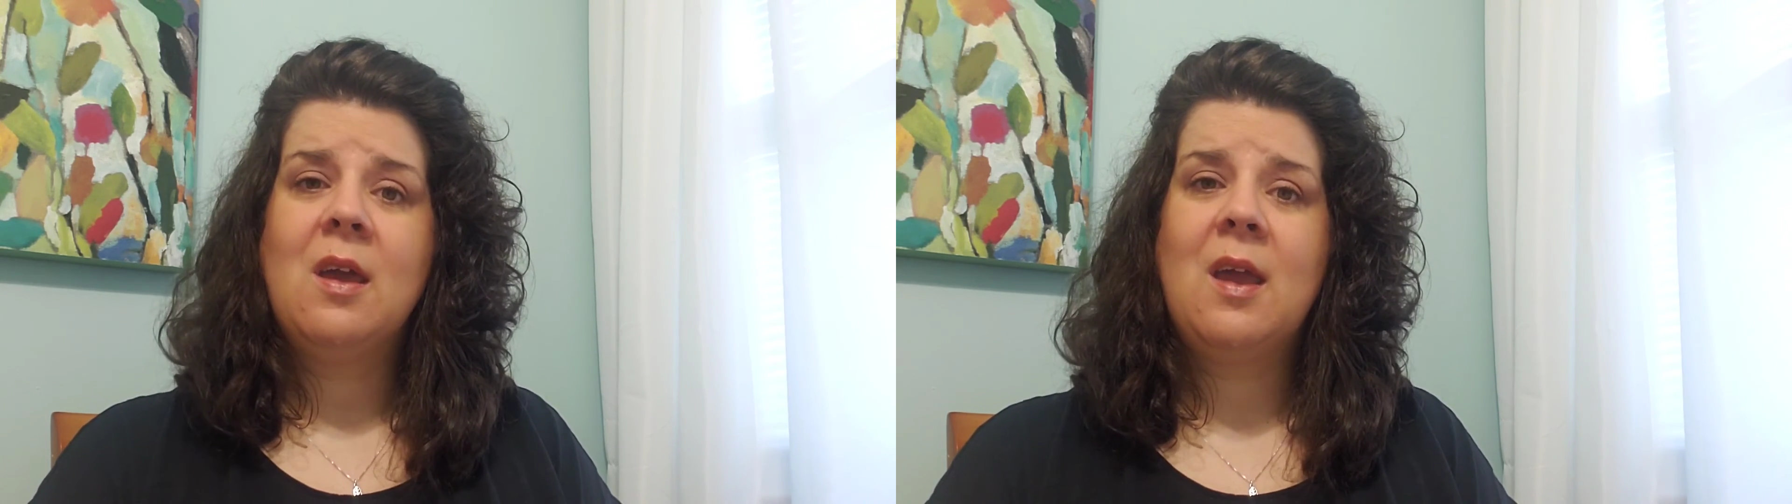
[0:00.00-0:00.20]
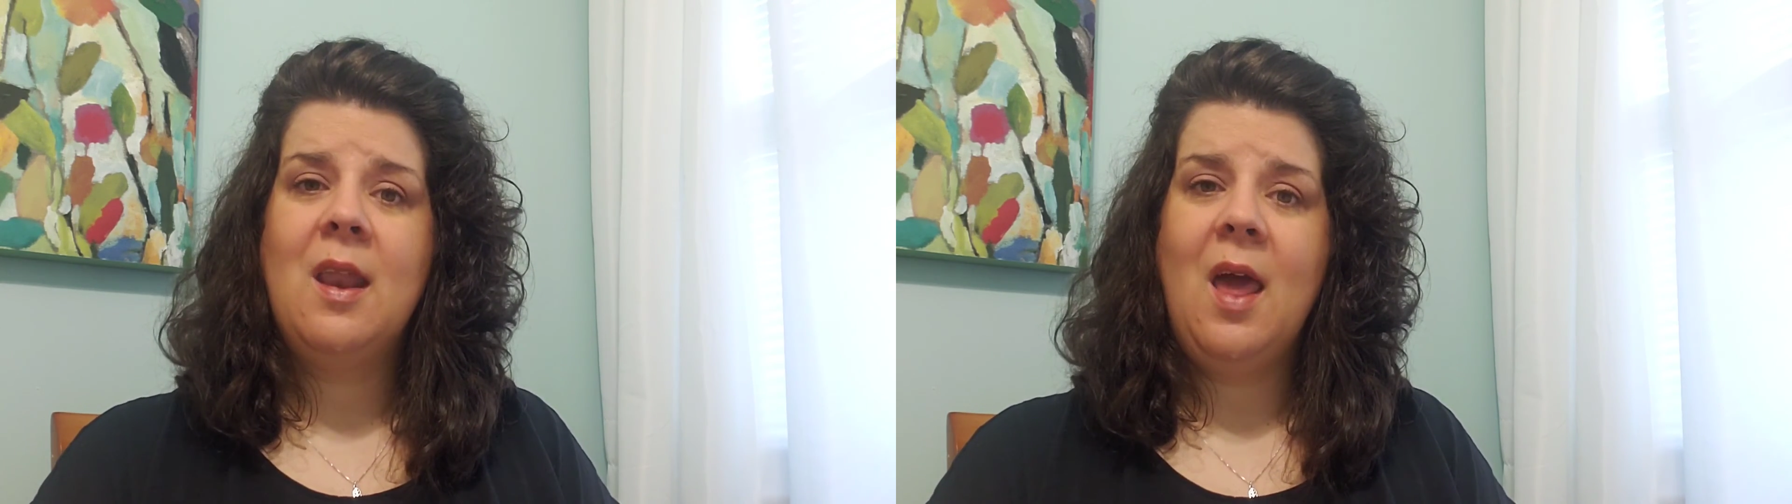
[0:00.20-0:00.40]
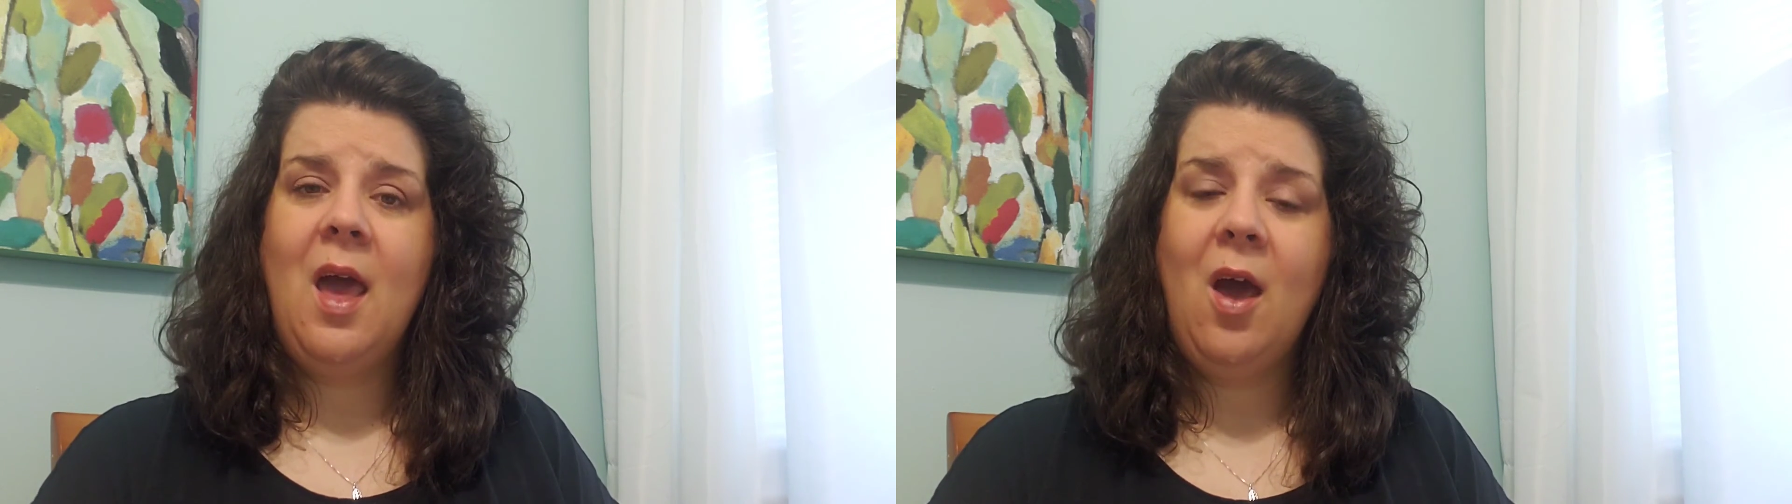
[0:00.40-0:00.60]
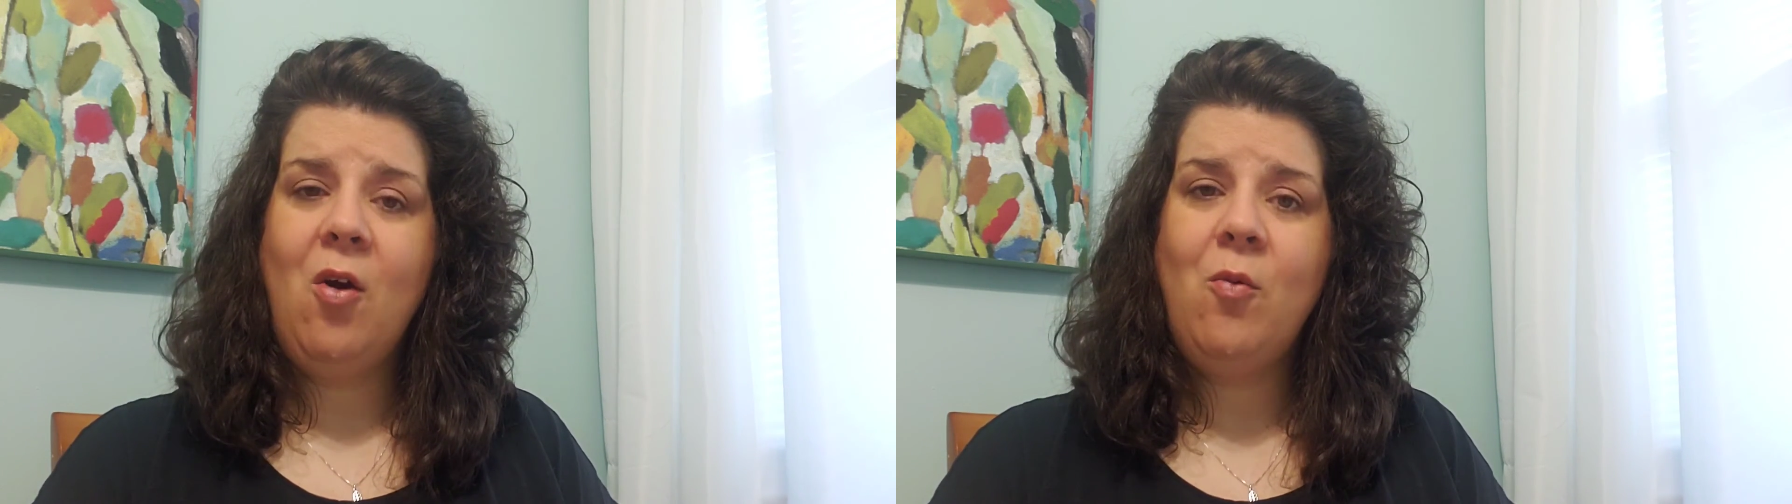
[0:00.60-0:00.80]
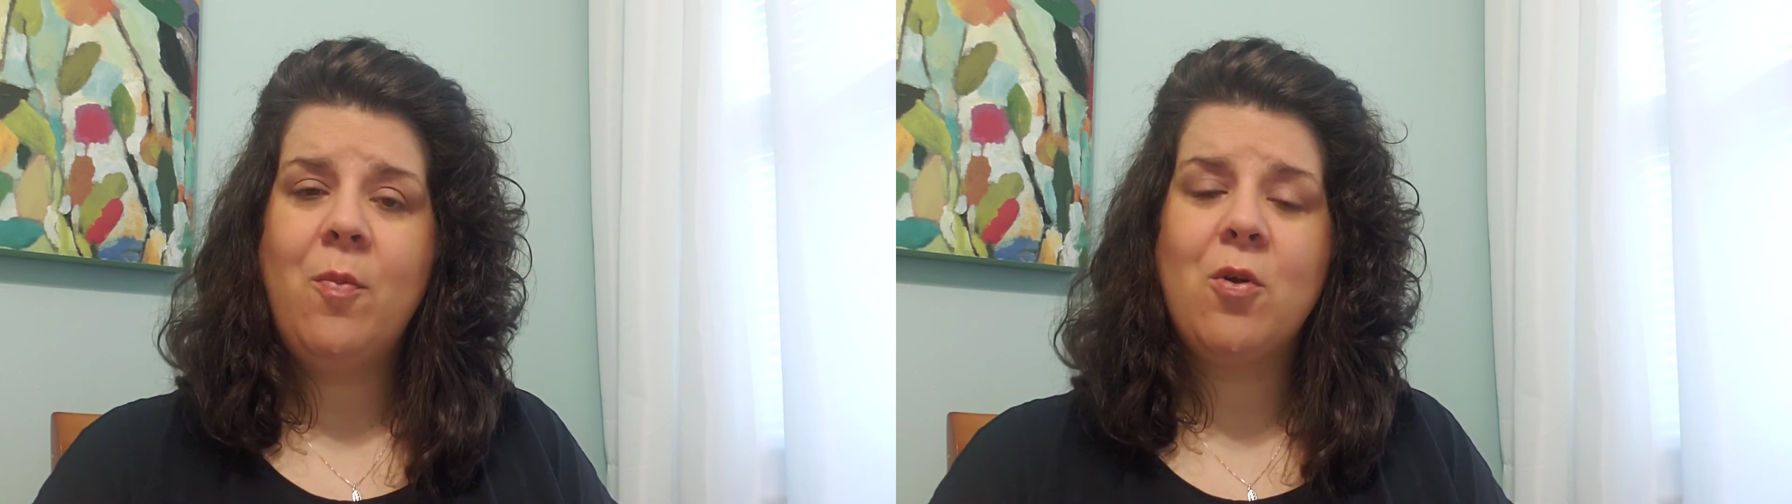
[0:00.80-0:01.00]
can
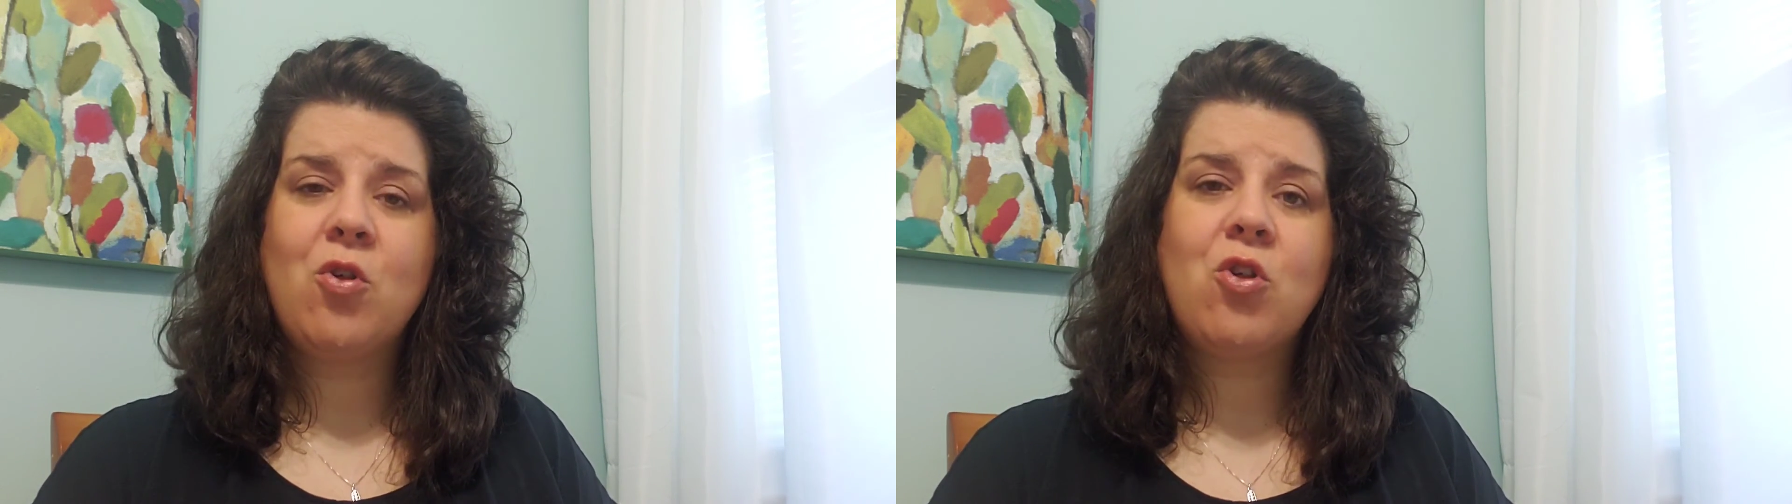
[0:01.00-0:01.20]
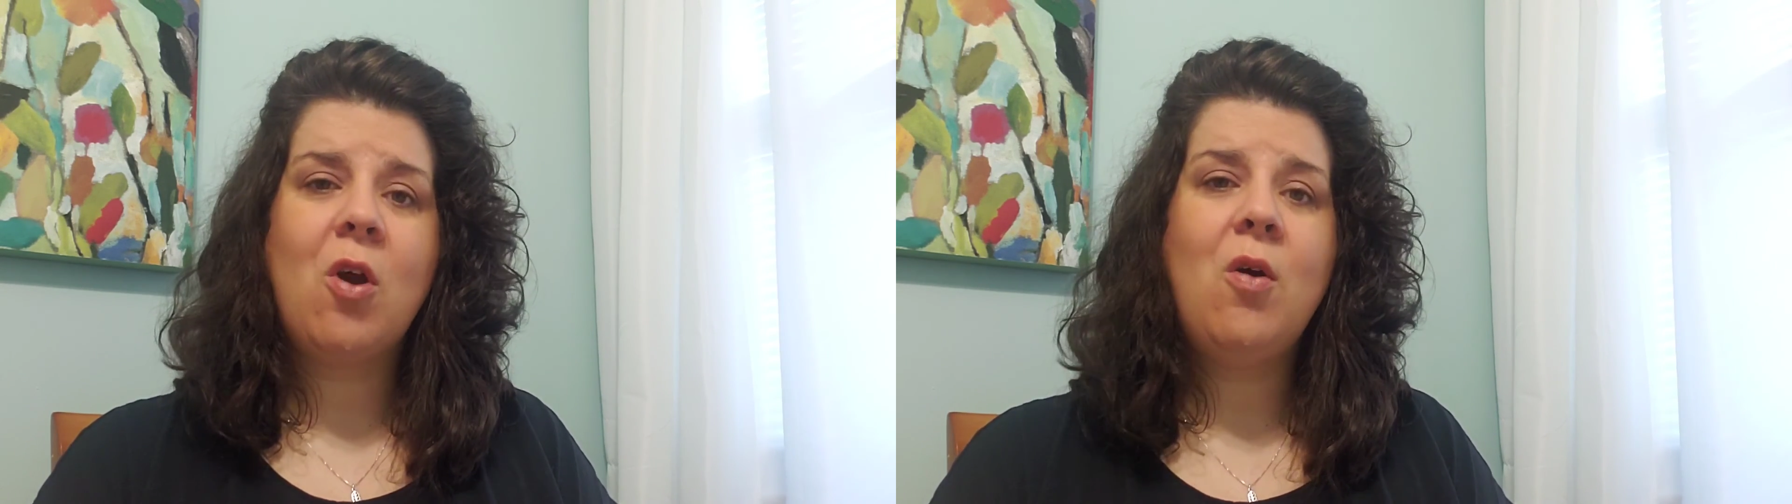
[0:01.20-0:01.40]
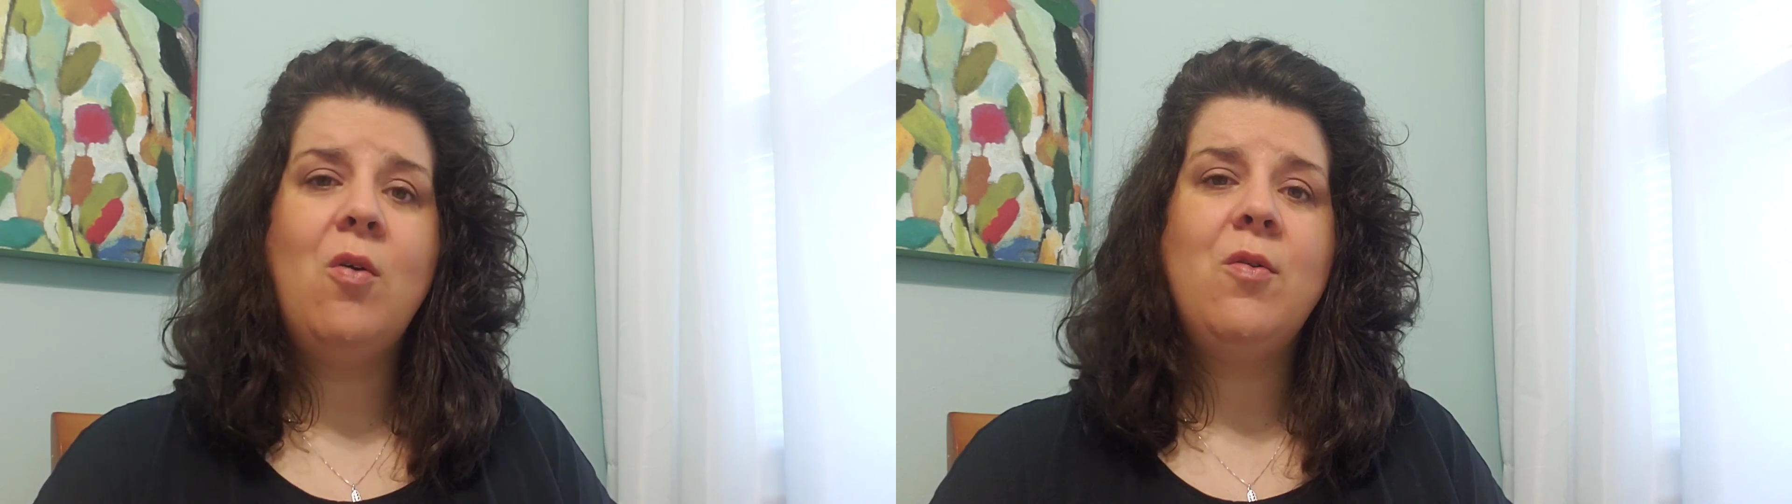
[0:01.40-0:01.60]
help show